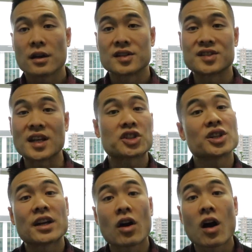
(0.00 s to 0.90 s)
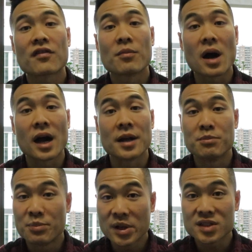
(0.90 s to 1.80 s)
sectioning off my
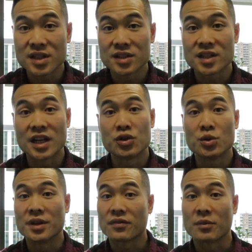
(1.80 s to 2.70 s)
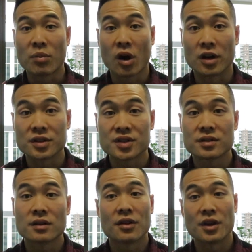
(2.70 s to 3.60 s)
business into different
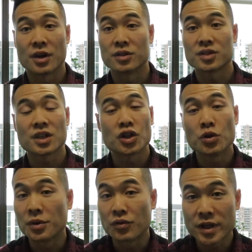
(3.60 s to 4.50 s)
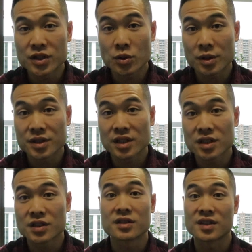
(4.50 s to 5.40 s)
parts. There's human
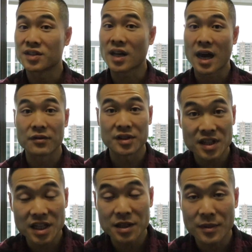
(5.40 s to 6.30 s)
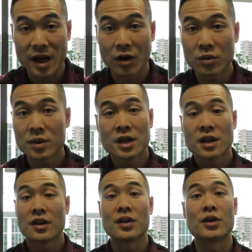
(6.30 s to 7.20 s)
resources, since I have a team now.
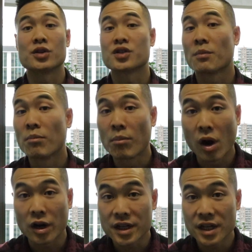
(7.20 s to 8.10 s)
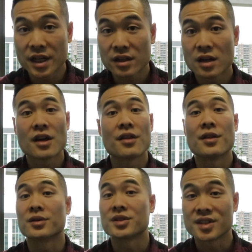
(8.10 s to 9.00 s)
There's marketing,
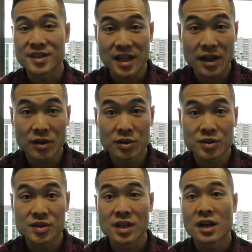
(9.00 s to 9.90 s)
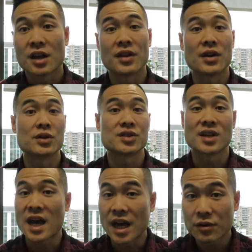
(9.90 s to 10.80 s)
there's sales, there's
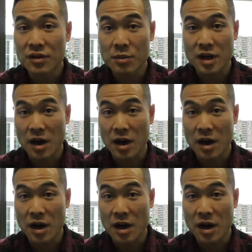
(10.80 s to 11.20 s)
the head of the